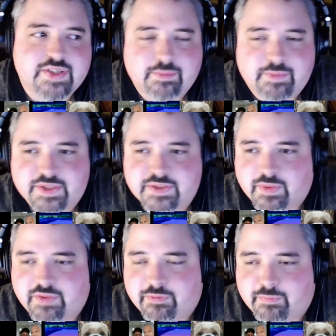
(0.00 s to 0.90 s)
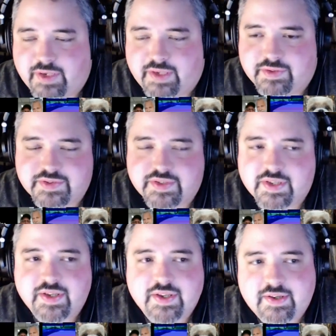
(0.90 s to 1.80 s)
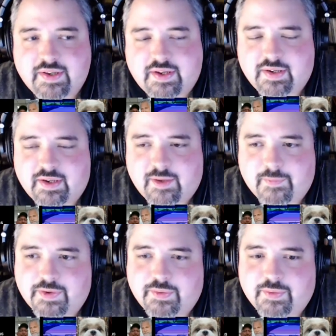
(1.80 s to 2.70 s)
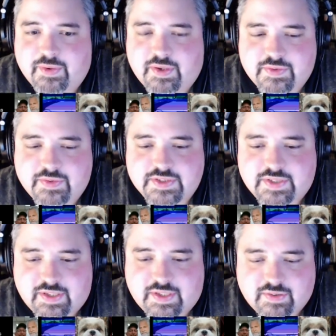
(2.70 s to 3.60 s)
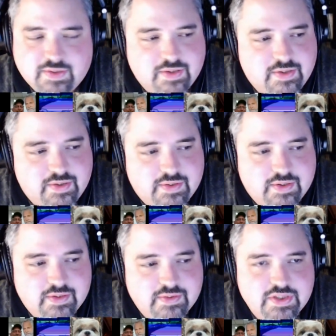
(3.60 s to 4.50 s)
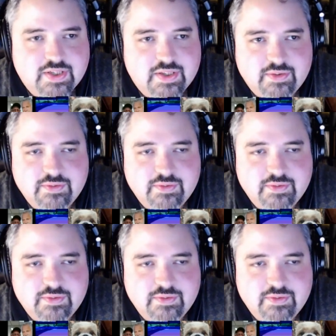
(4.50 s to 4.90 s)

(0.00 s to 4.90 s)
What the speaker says: minutes away from my house up to this thing and check it out.